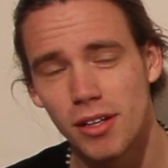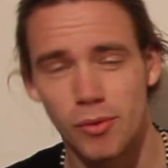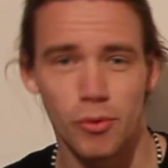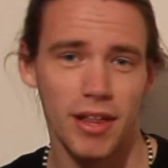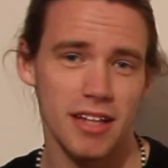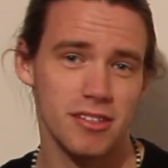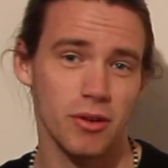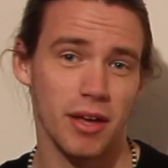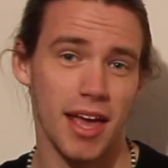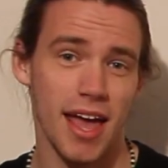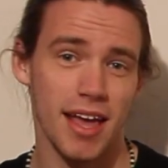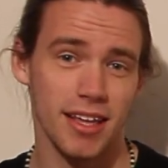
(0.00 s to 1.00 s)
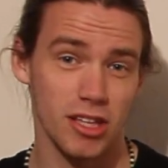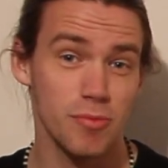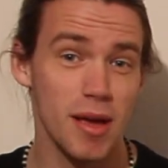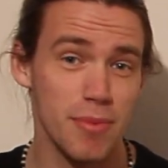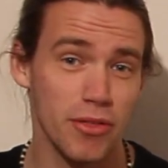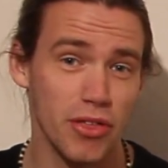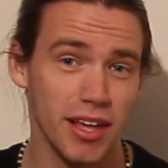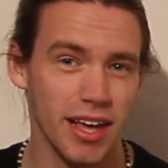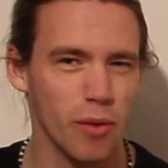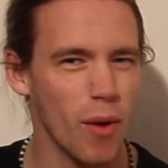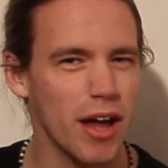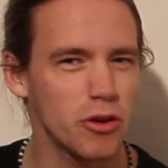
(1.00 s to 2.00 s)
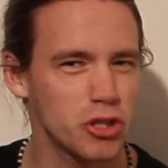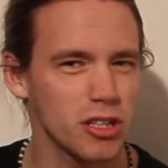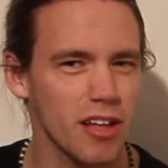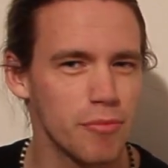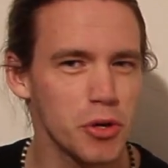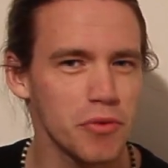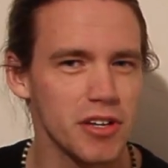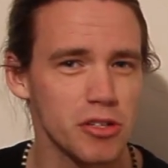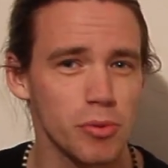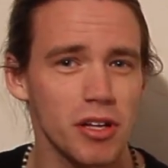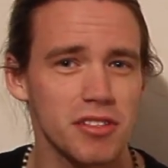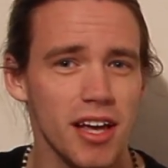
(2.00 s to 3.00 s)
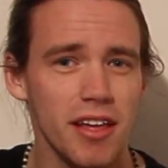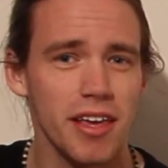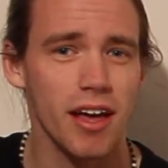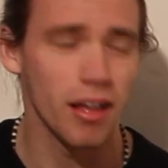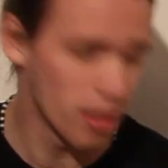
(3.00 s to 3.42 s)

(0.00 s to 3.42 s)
Well, that's okay. You may be thinking, why don't you love movies? Well, I'll tell you.